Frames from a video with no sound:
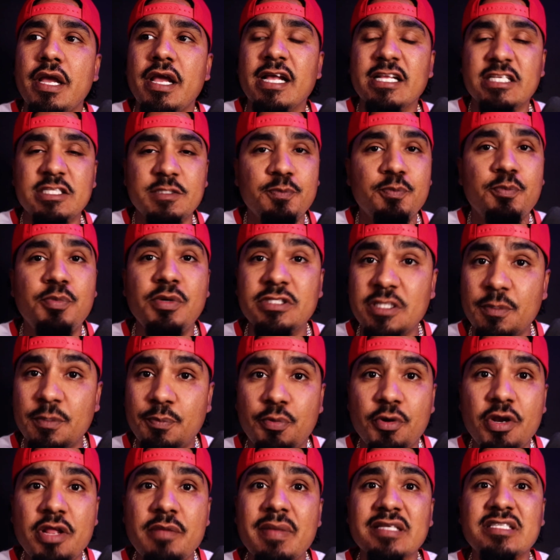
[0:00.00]
it's a
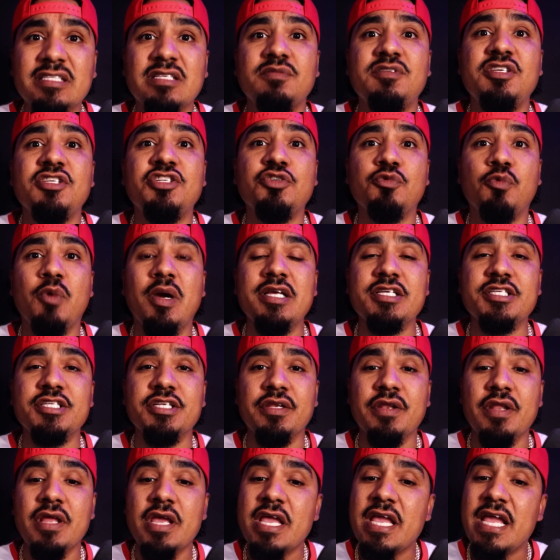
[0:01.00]
pretty messed up
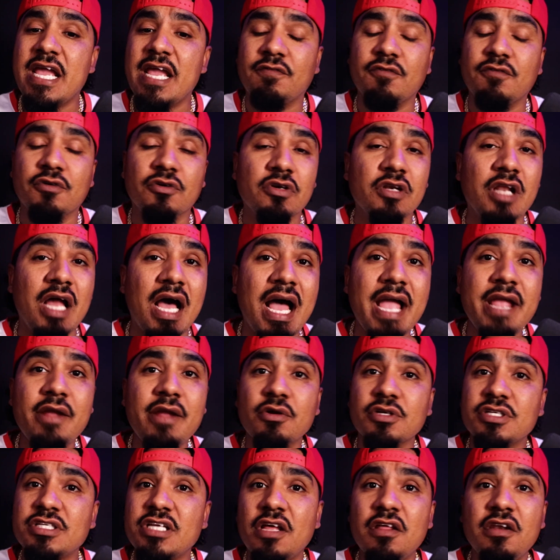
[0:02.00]
situation. If they're lying
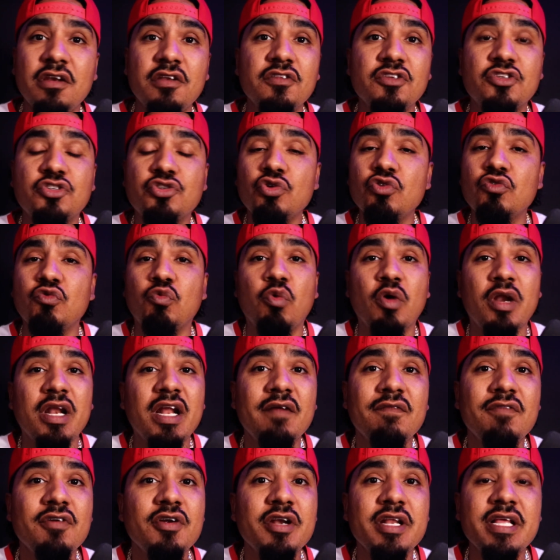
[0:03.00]
or telling the truth,
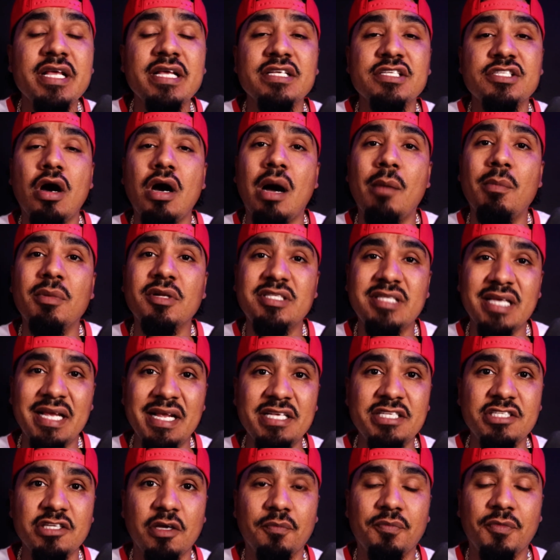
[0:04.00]
whatever it is, I'm gonna tell you
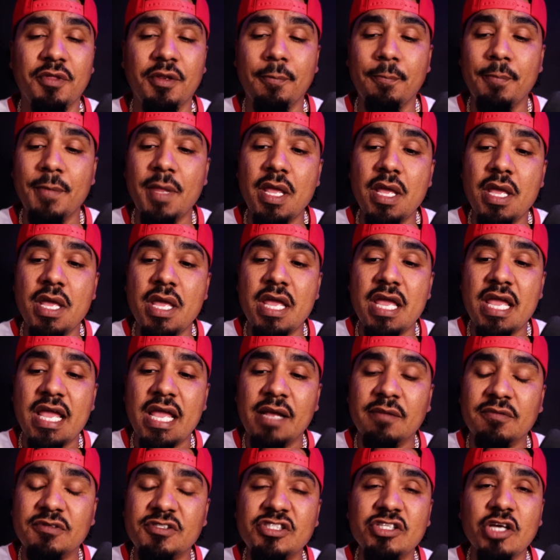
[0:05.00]
something.
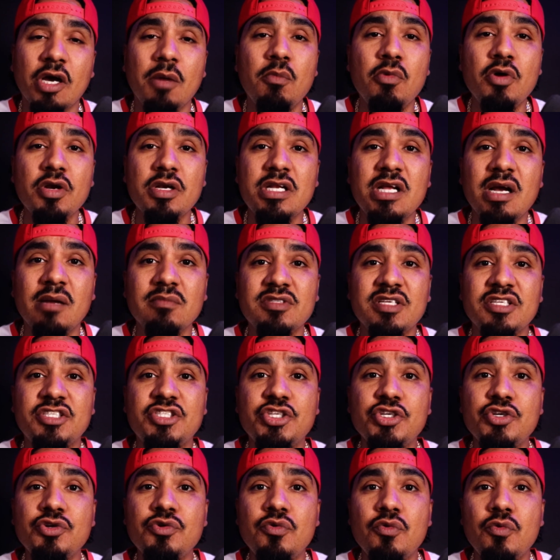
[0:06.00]
If someone comes at
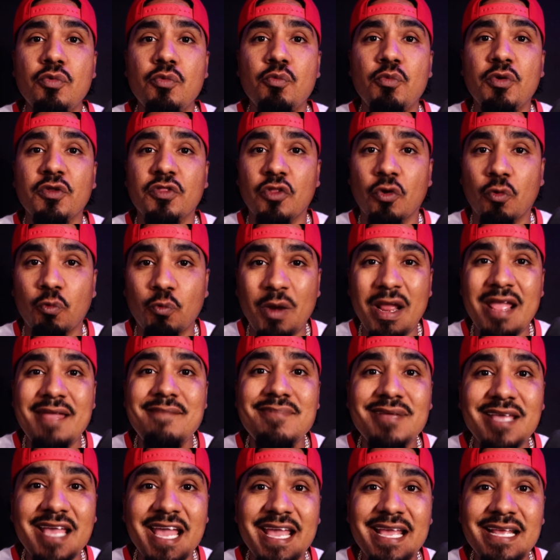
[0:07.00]
you with the
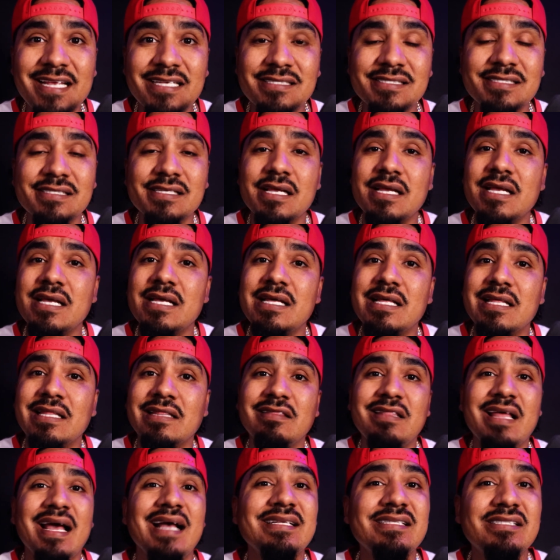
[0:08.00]
rape case,
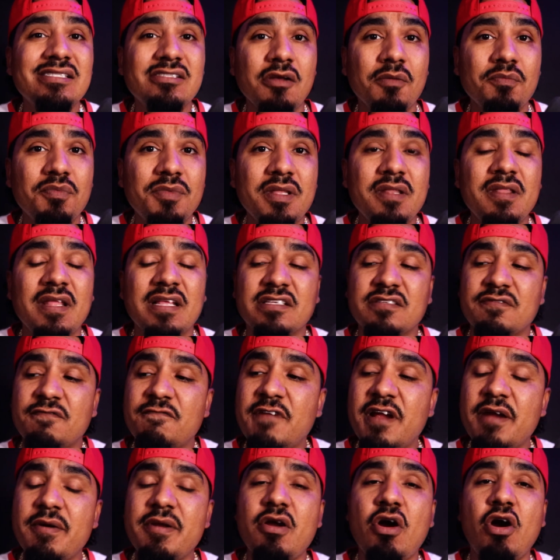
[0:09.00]
that's something that's
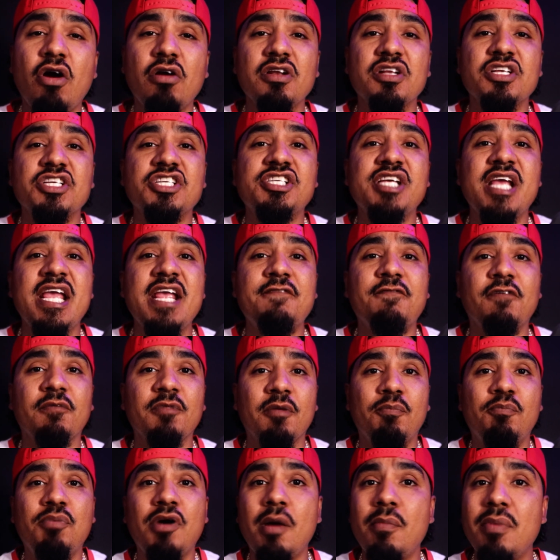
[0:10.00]
very hard to shake from
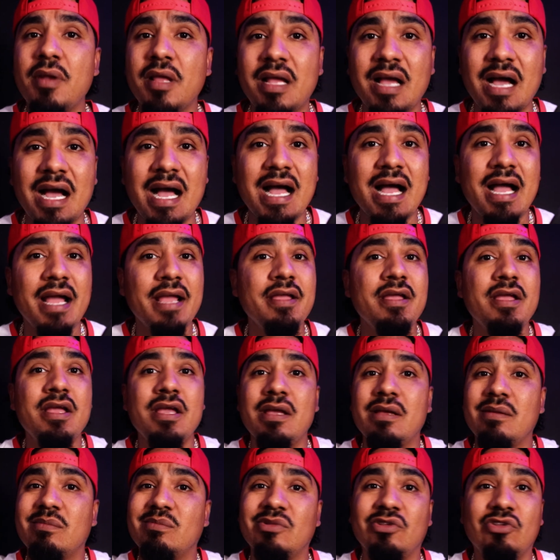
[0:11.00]
the public eye,
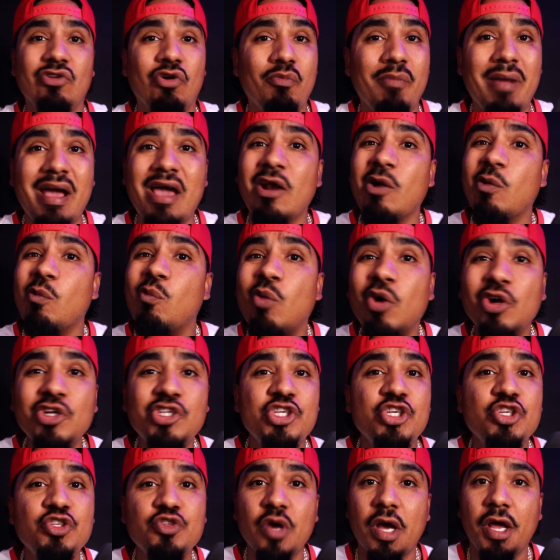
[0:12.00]
no matter
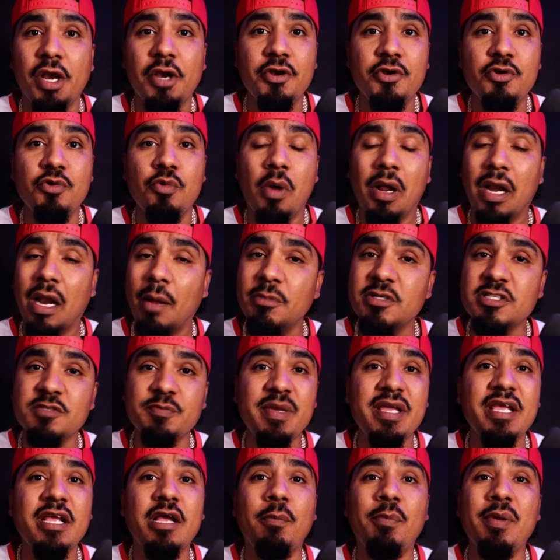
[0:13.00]
what you try to do. And I'm just
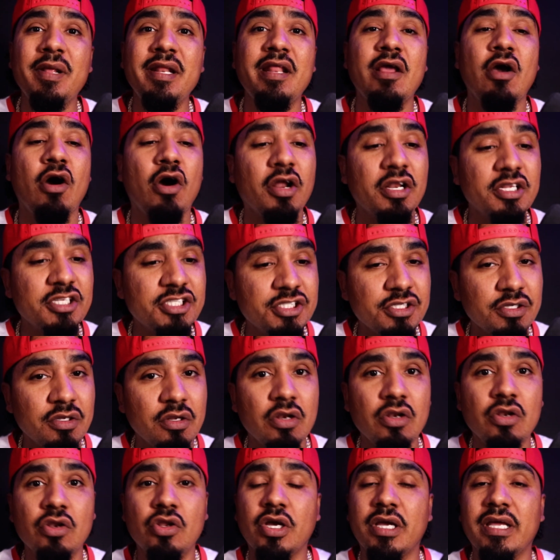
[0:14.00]
being completely honest,
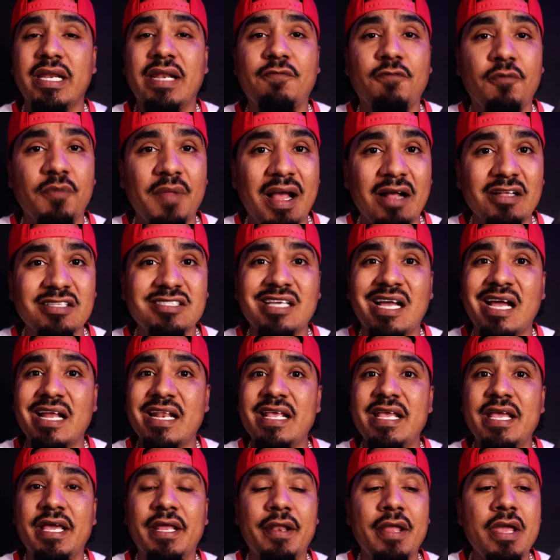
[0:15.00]
looking at it from the outside
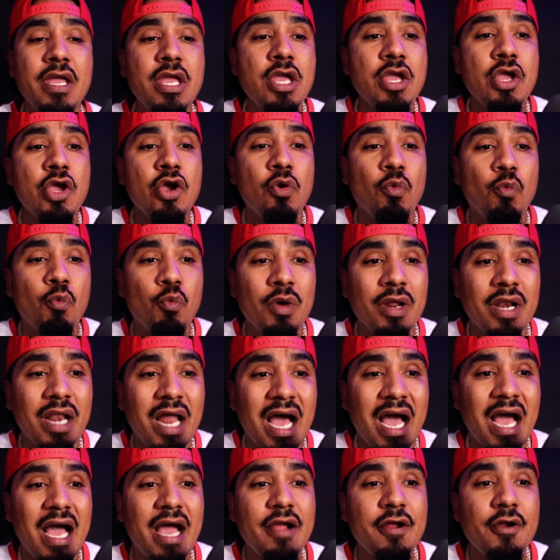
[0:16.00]
in. When
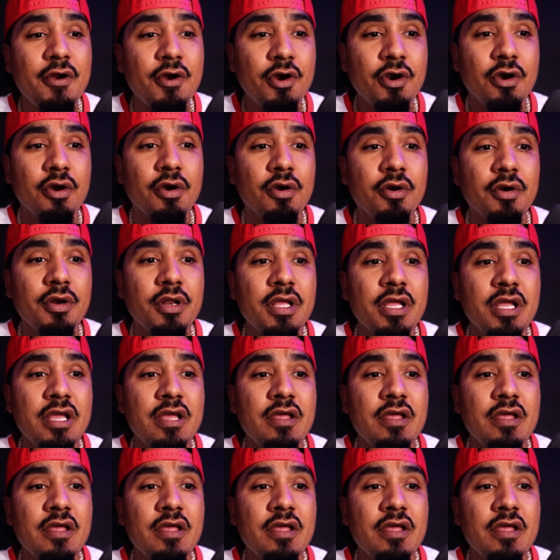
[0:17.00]
I heard